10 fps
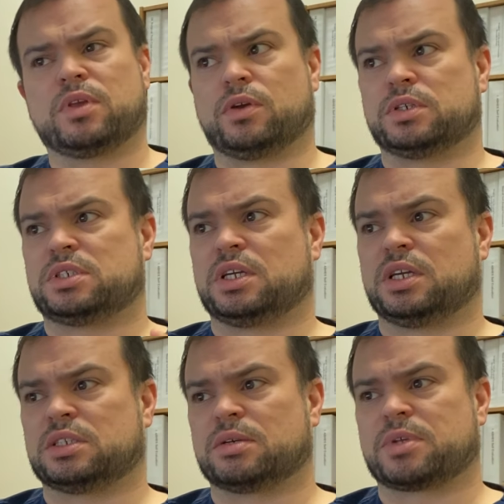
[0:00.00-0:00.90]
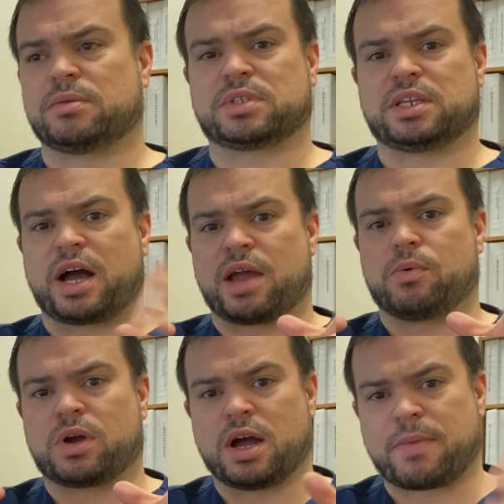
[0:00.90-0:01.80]
You'll see sometimes the dye
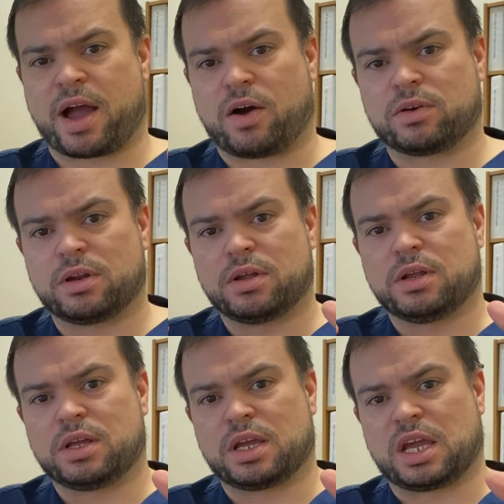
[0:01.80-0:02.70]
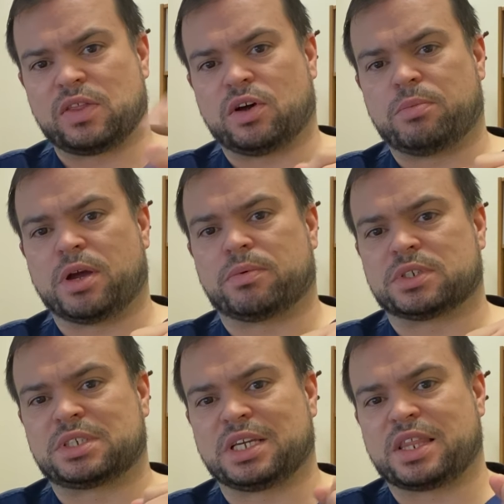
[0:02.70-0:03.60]
will come out, and they'll be able to
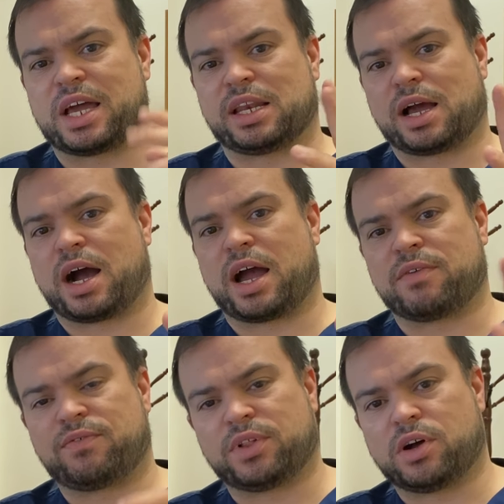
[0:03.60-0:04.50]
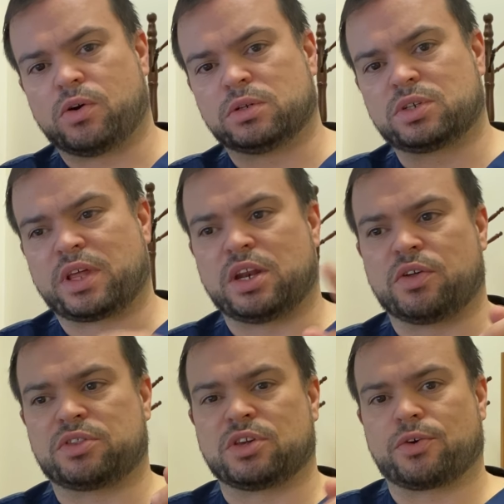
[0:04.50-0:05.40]
see that dye flow, so they
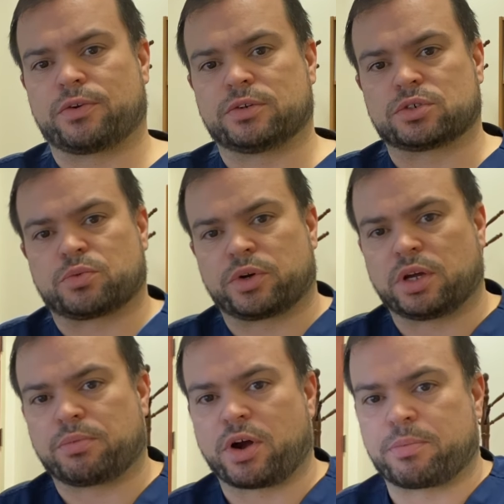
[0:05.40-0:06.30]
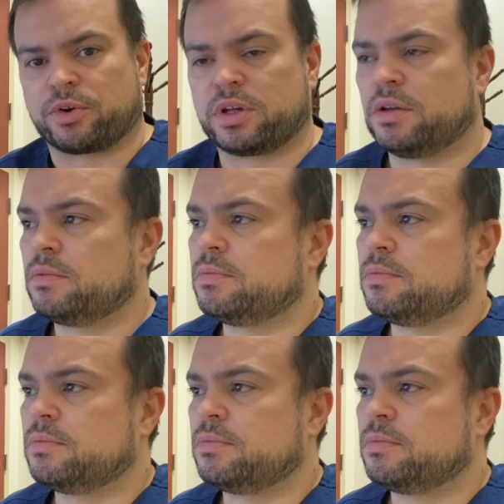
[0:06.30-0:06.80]
know that the ureters are working properly.